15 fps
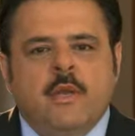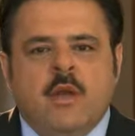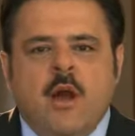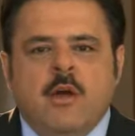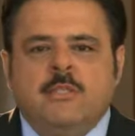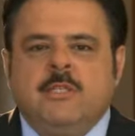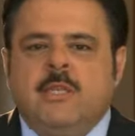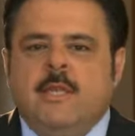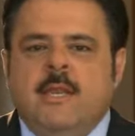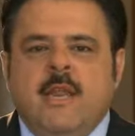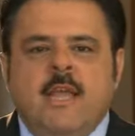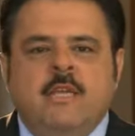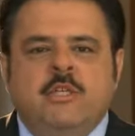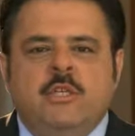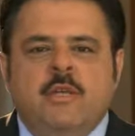costing the
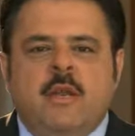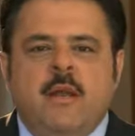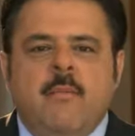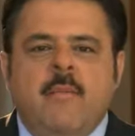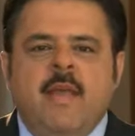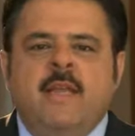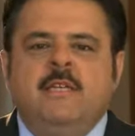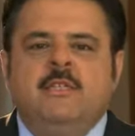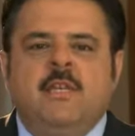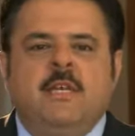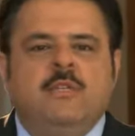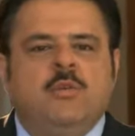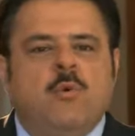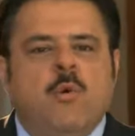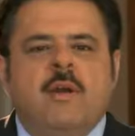nation an
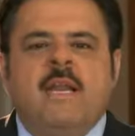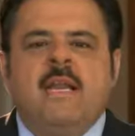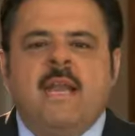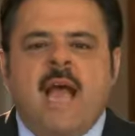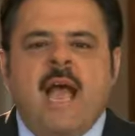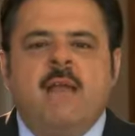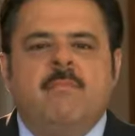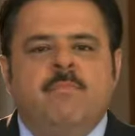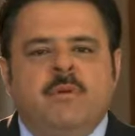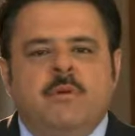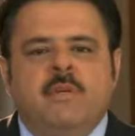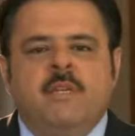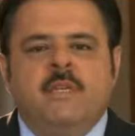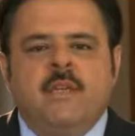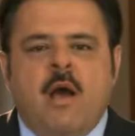amazing $29
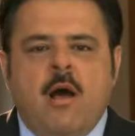billion.